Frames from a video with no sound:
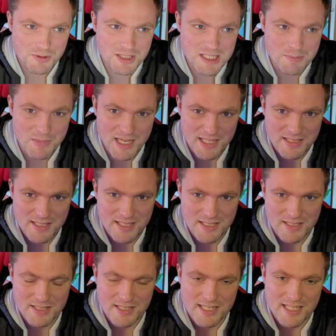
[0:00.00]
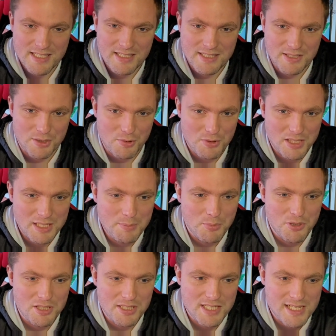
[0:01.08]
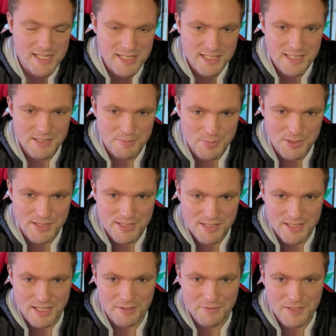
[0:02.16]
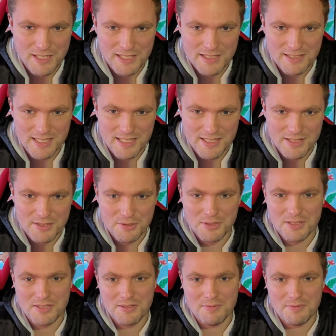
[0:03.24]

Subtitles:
Demex isn't the only project, but I think it stands a good